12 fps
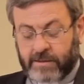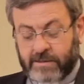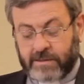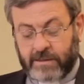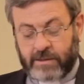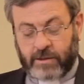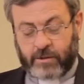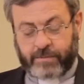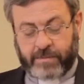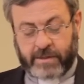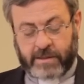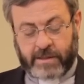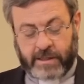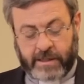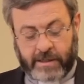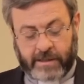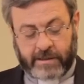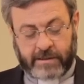still open,
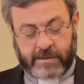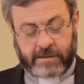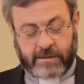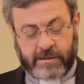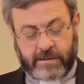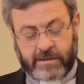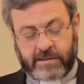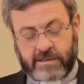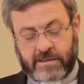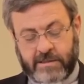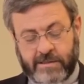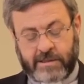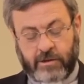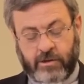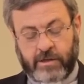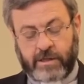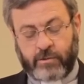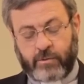and it's the only